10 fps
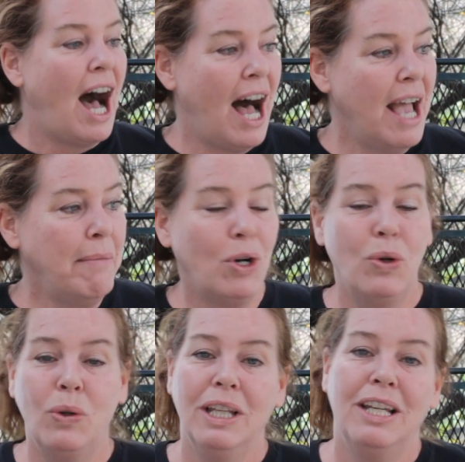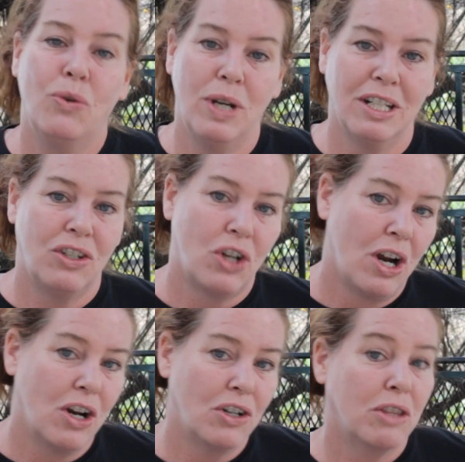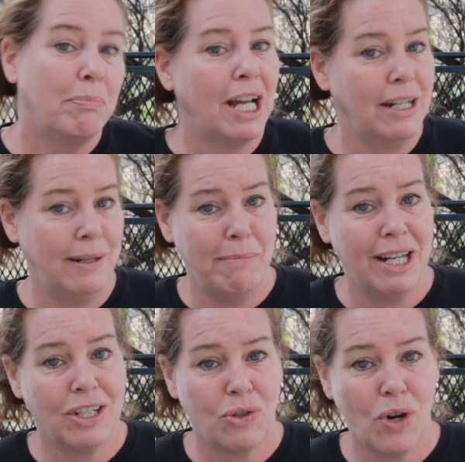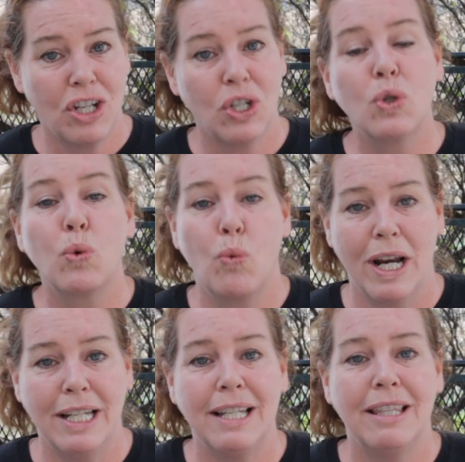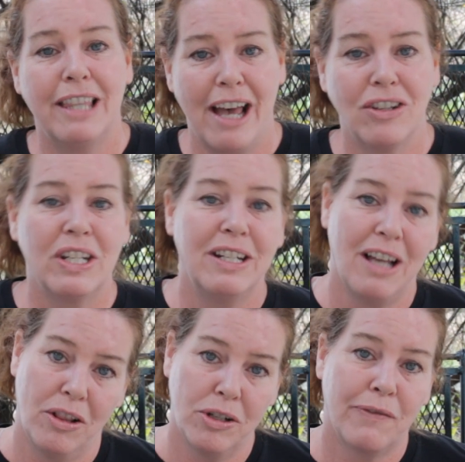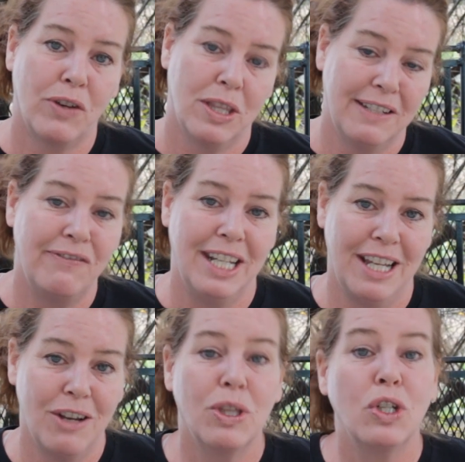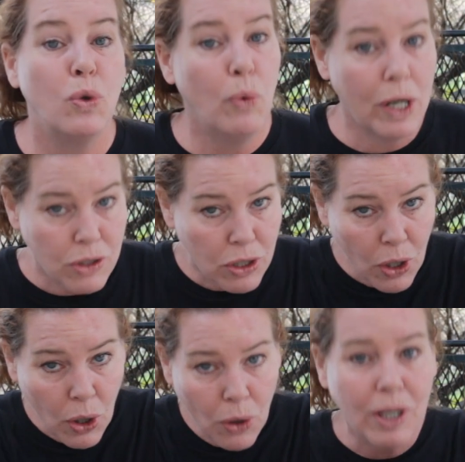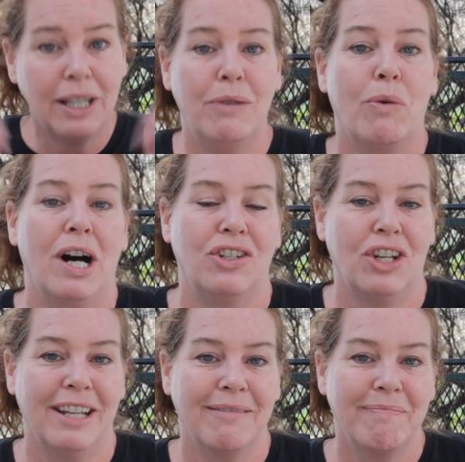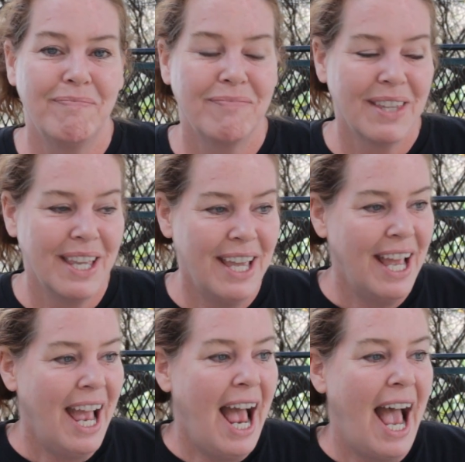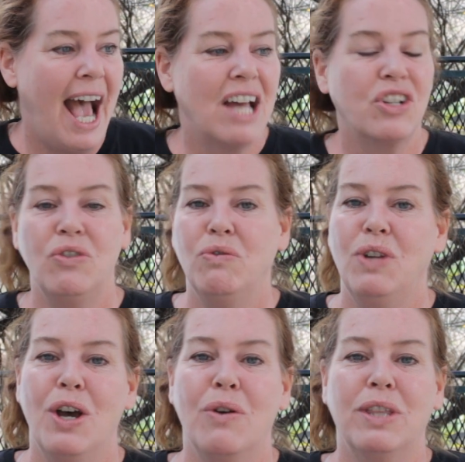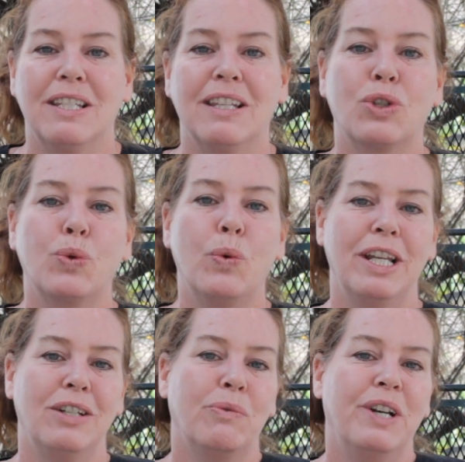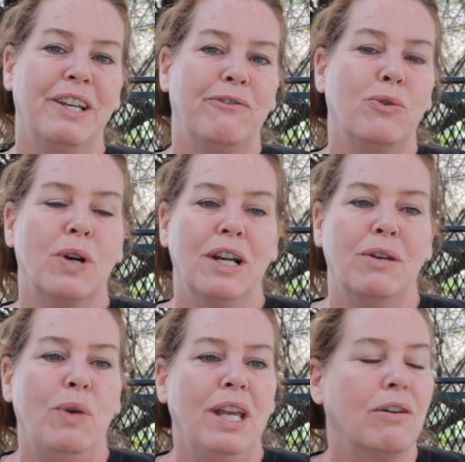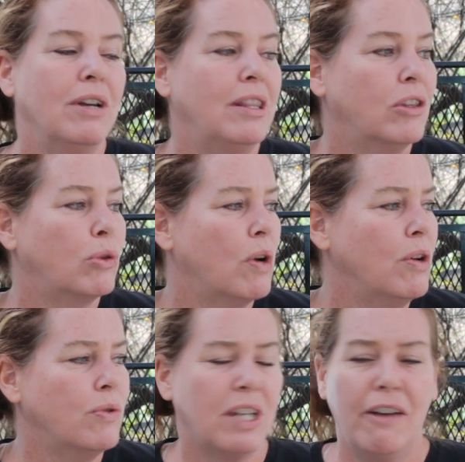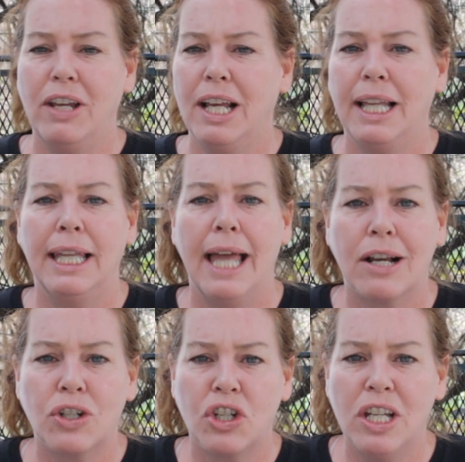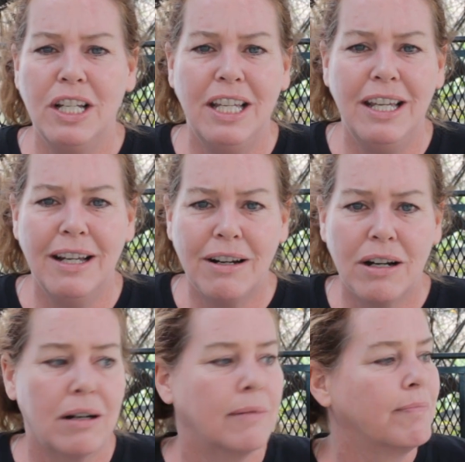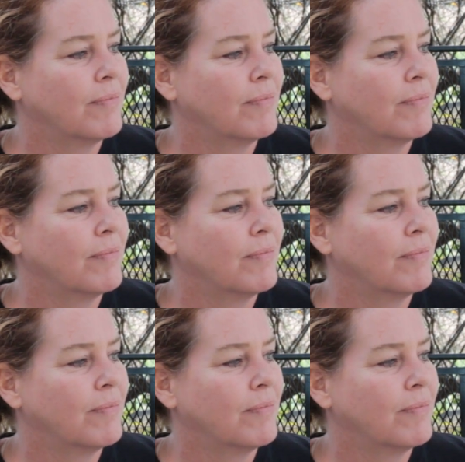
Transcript: I'm only going to charge the Biden administration $20,000 for this video that you are currently watching. As you know, this is 2024 and we are in the throes of an election year.